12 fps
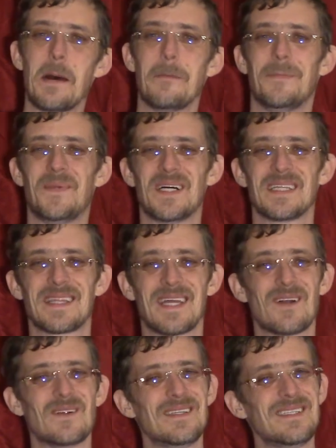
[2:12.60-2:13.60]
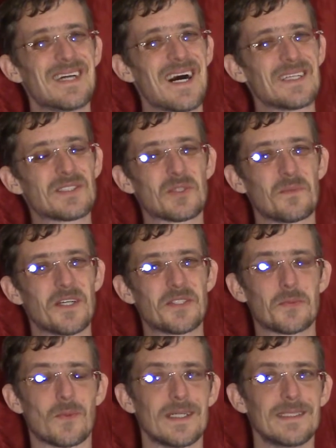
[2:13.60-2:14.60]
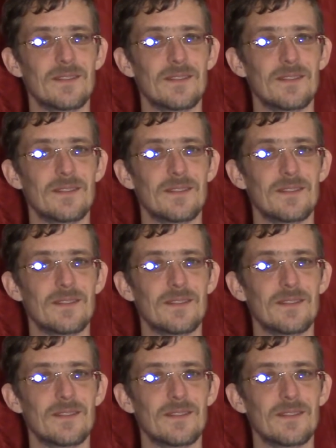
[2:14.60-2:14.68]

but they're not so much what